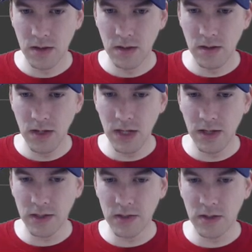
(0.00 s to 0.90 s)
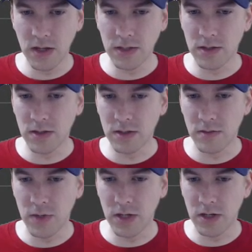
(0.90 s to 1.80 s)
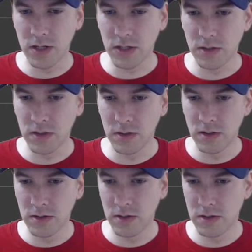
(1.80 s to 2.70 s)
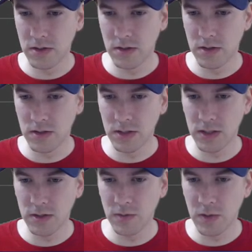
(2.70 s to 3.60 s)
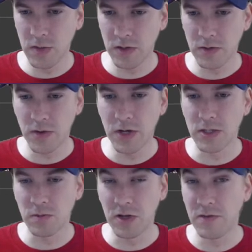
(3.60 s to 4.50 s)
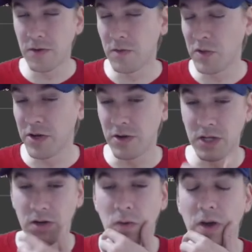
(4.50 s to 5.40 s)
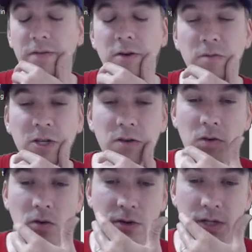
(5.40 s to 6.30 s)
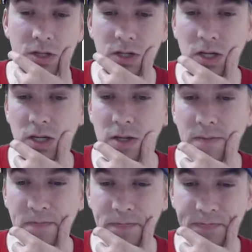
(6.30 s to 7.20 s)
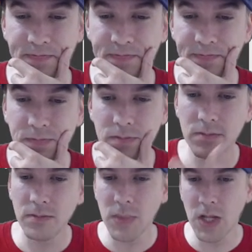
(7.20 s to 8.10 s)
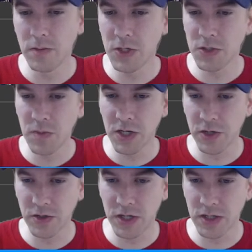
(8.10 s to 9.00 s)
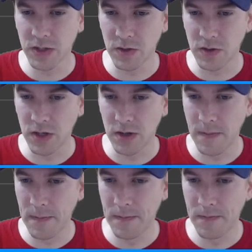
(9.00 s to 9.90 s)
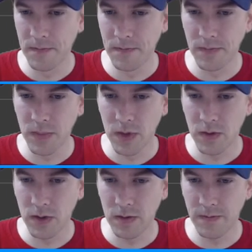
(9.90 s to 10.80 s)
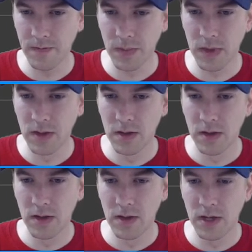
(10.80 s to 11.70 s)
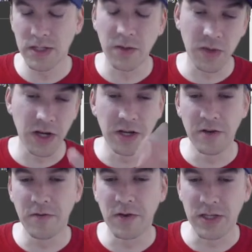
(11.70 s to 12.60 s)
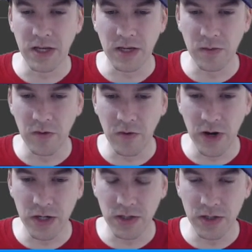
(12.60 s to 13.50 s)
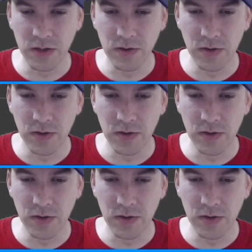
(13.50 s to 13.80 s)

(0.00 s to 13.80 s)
Yeah, that's not too bad, actually. It seems about the right speed for the player to get away from it or to duck it. And just make sure duck is okay. Well, that's something I need to fix, I guess, before I actually do